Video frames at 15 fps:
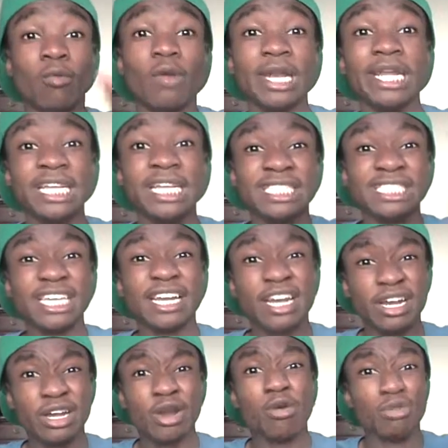Ready,
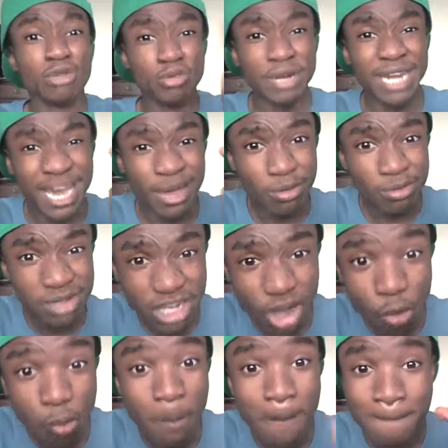set, go. Do it now.
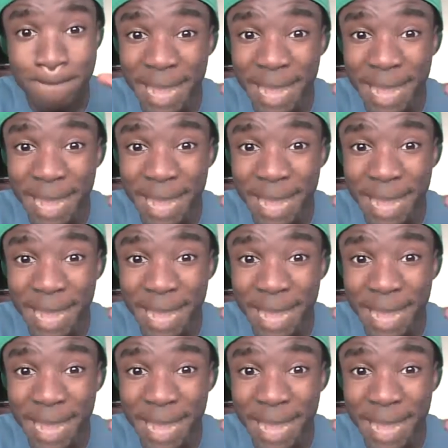Go!